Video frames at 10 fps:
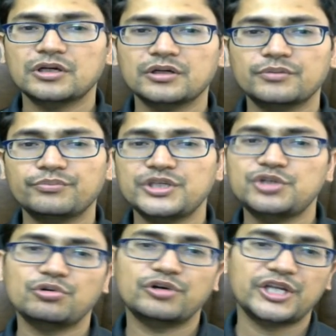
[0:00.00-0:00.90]

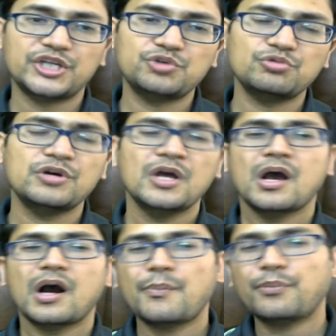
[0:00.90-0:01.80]
b2 or a2,
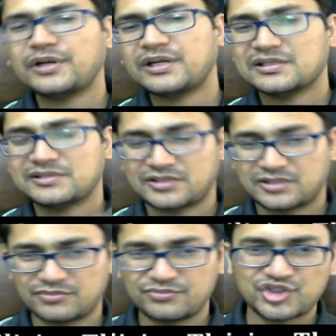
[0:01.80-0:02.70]
opponent has
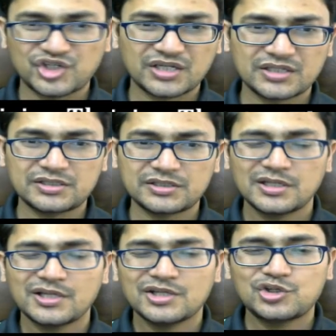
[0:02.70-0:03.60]
some chance
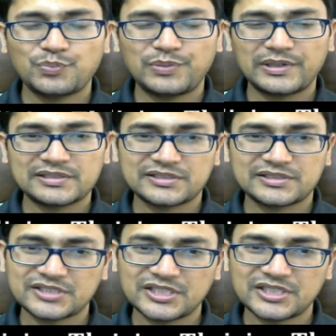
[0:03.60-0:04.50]
to place a
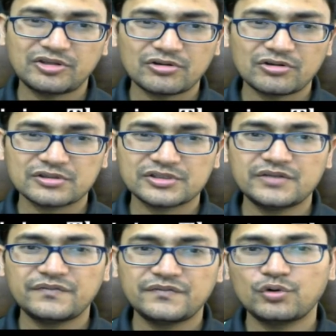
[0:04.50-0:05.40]
c3 or
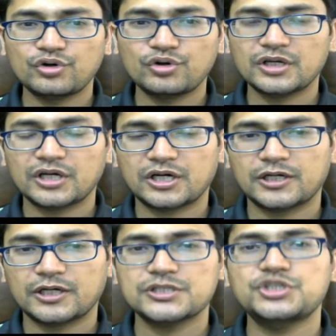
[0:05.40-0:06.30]

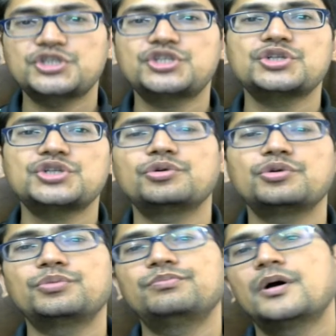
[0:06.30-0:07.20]
c4 to